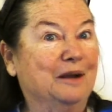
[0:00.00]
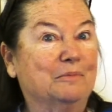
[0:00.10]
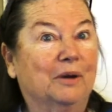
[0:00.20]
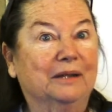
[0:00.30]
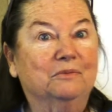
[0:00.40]

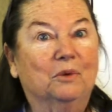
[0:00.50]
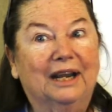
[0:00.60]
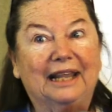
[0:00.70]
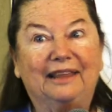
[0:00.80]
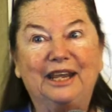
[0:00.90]
But what
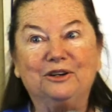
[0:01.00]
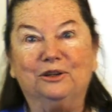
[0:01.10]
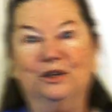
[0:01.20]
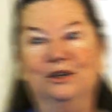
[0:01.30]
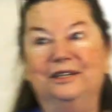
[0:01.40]
I later
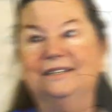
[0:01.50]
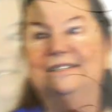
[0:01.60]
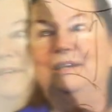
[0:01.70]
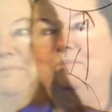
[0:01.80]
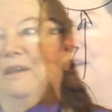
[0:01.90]
learned is
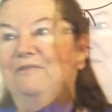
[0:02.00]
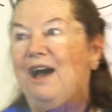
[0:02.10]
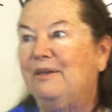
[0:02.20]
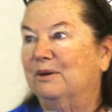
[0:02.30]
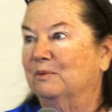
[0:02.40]
that my
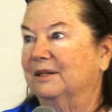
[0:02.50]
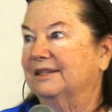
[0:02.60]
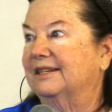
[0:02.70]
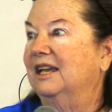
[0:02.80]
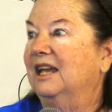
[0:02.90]
father
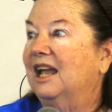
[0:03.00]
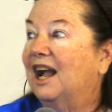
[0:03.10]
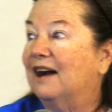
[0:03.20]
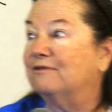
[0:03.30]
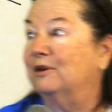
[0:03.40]
was
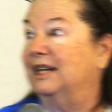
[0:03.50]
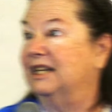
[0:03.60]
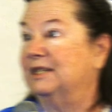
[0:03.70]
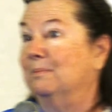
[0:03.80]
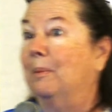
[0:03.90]
covering
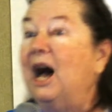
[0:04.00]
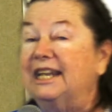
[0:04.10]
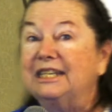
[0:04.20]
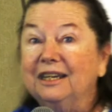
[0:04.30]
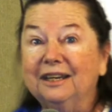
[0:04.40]
his butt